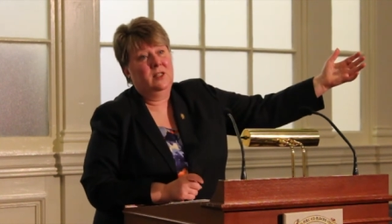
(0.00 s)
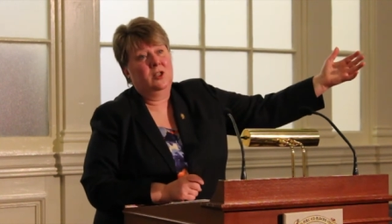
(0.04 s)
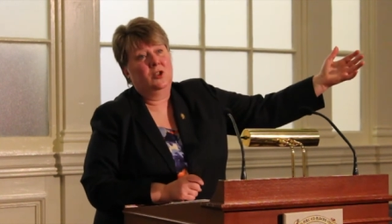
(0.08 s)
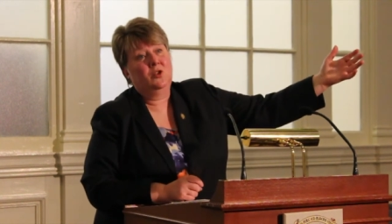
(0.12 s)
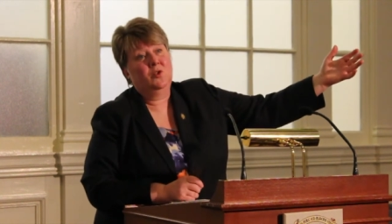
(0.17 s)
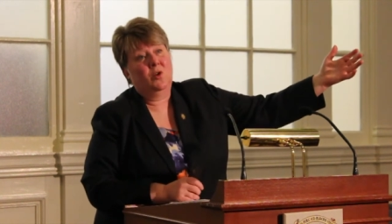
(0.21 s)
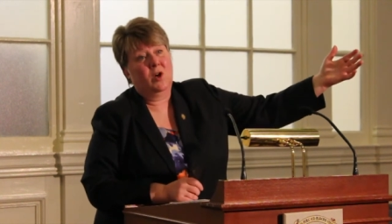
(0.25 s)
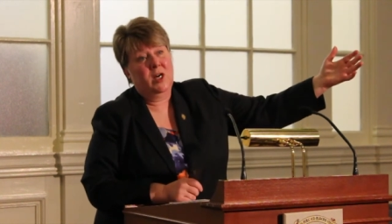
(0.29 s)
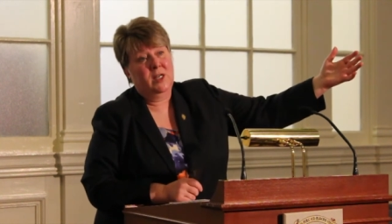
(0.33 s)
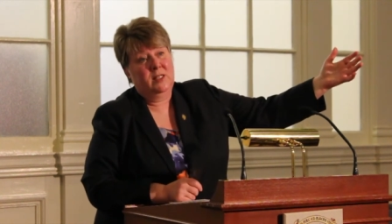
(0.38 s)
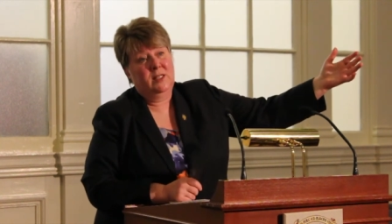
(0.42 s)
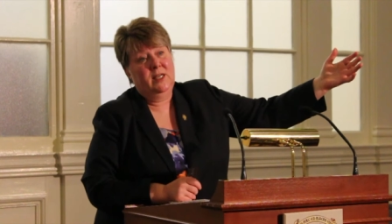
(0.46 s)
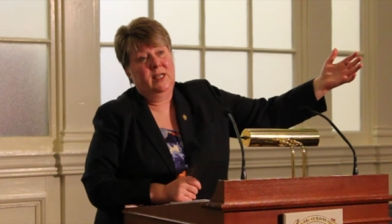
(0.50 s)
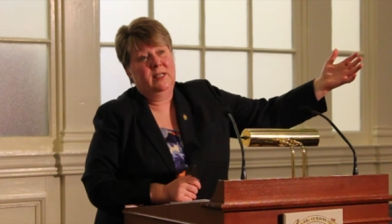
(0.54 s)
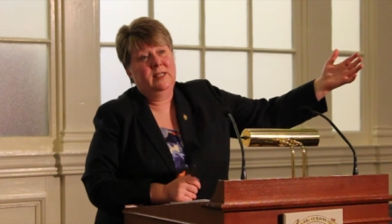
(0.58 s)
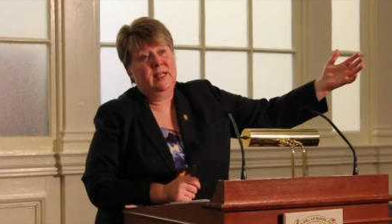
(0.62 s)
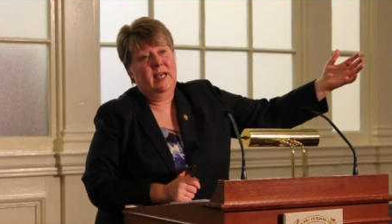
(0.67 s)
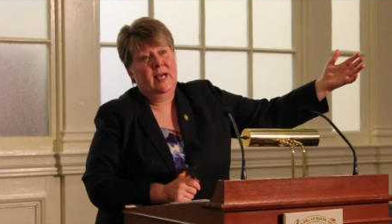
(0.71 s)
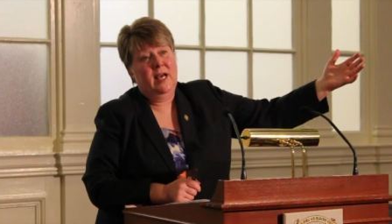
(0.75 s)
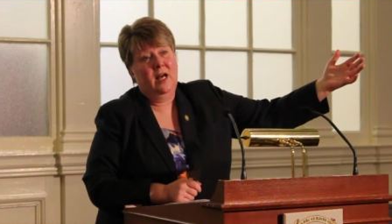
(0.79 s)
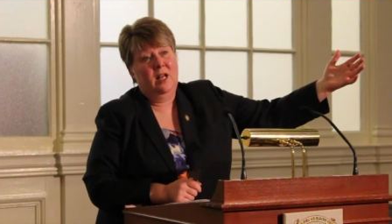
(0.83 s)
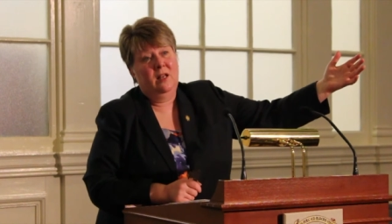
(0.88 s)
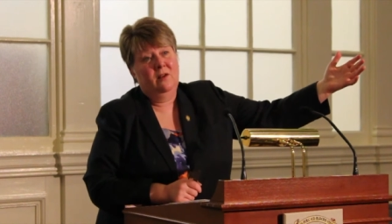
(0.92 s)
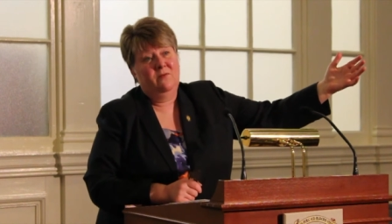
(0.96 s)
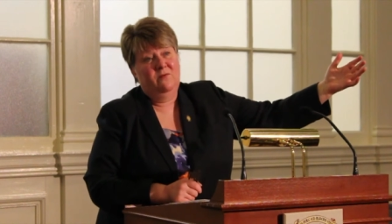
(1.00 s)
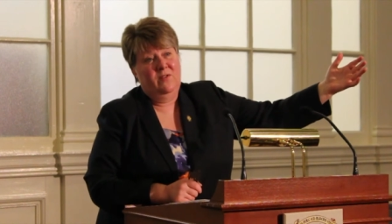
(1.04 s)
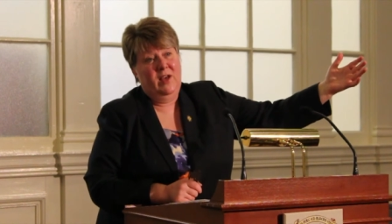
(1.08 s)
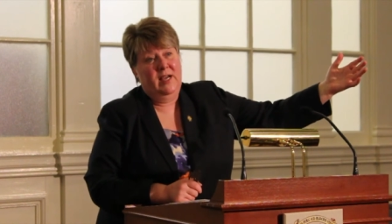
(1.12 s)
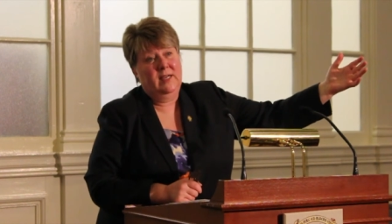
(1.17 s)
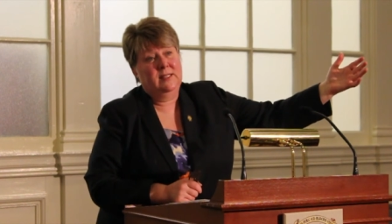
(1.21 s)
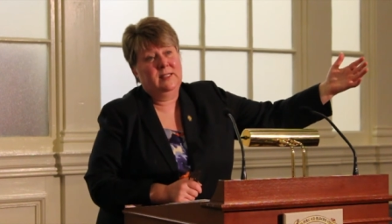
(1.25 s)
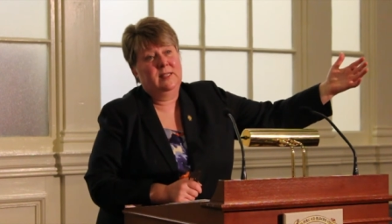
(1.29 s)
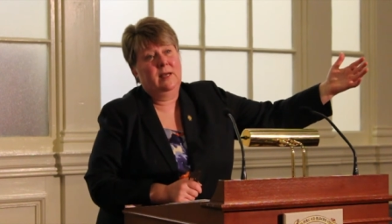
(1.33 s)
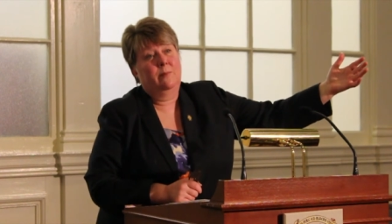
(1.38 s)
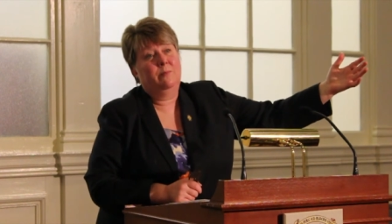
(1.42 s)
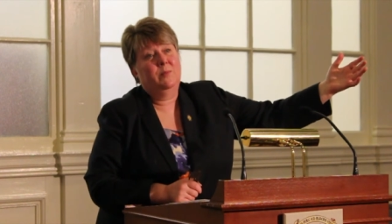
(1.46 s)
the north end of
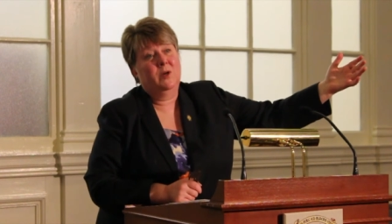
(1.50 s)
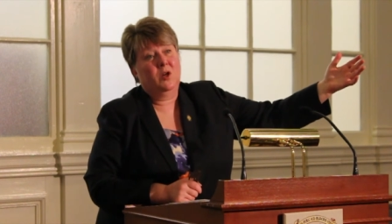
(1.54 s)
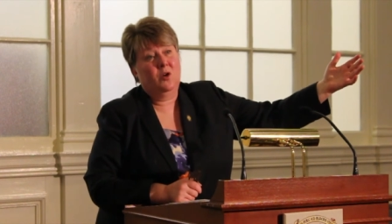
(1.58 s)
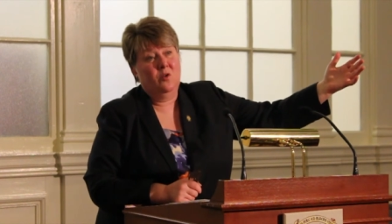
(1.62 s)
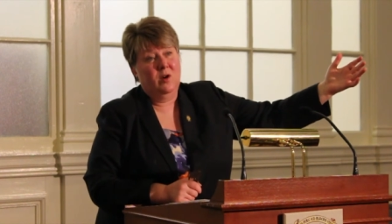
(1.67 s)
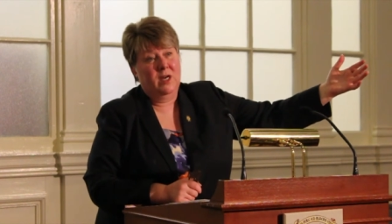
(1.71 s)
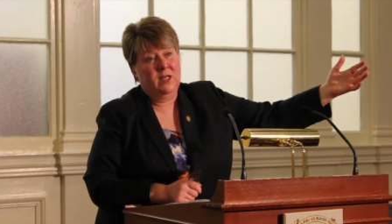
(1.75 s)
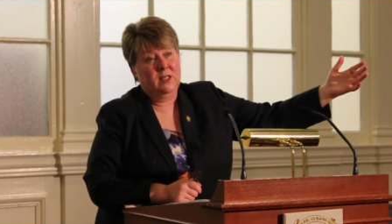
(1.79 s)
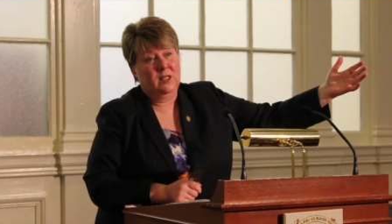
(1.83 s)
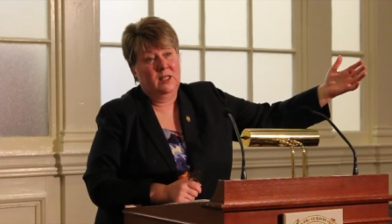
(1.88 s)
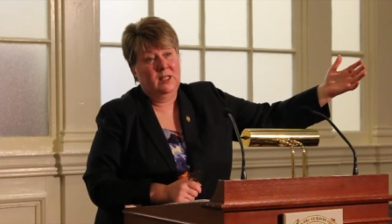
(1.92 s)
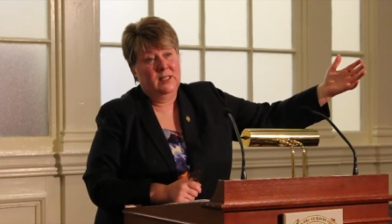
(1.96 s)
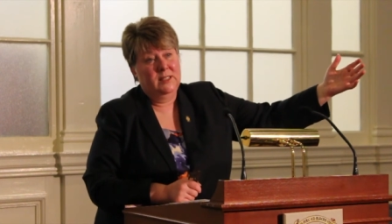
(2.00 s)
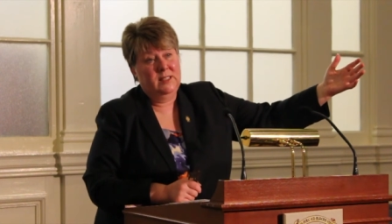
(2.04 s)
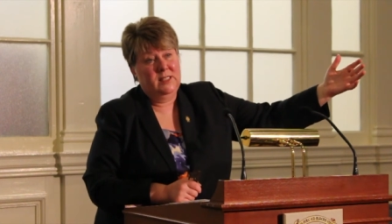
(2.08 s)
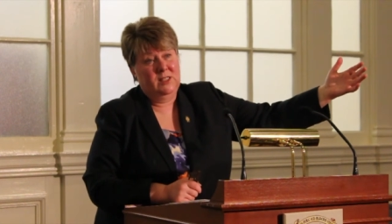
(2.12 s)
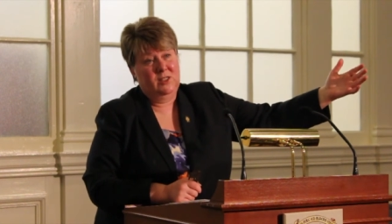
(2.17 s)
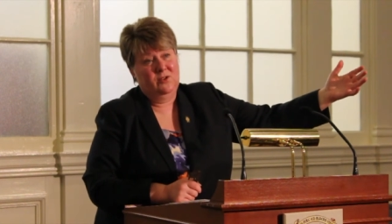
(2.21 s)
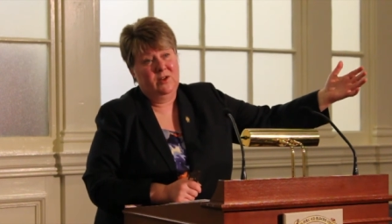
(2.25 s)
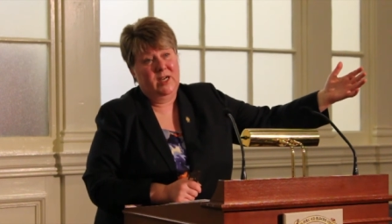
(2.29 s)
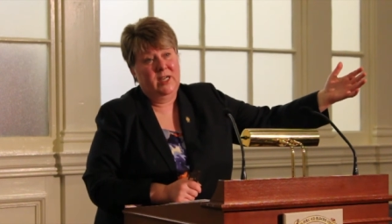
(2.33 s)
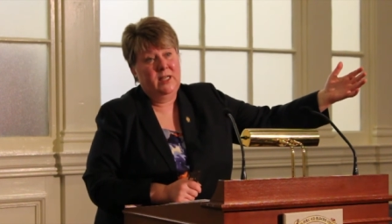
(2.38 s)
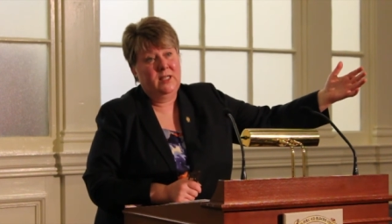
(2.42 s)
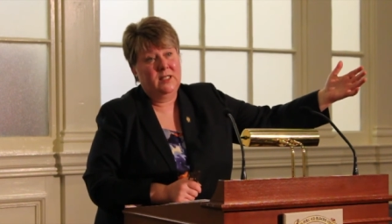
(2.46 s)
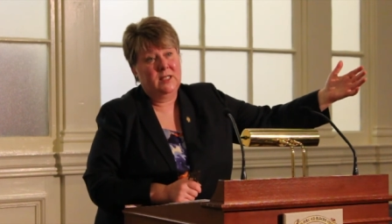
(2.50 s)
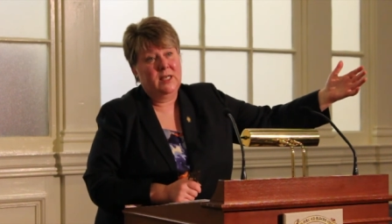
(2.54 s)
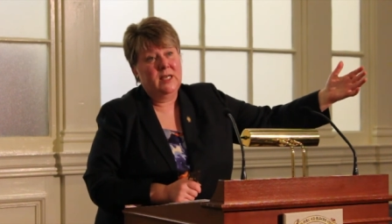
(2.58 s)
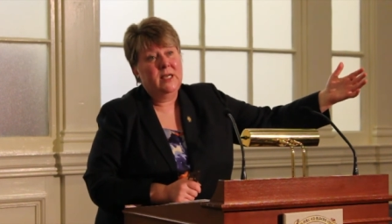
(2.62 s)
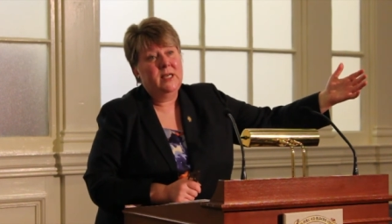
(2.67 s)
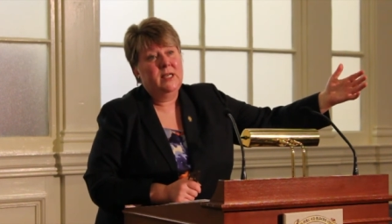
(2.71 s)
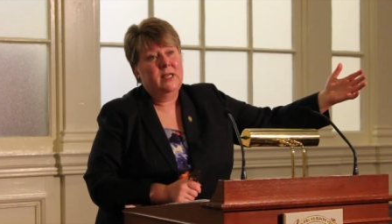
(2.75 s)
Halifax, up Agricola Street,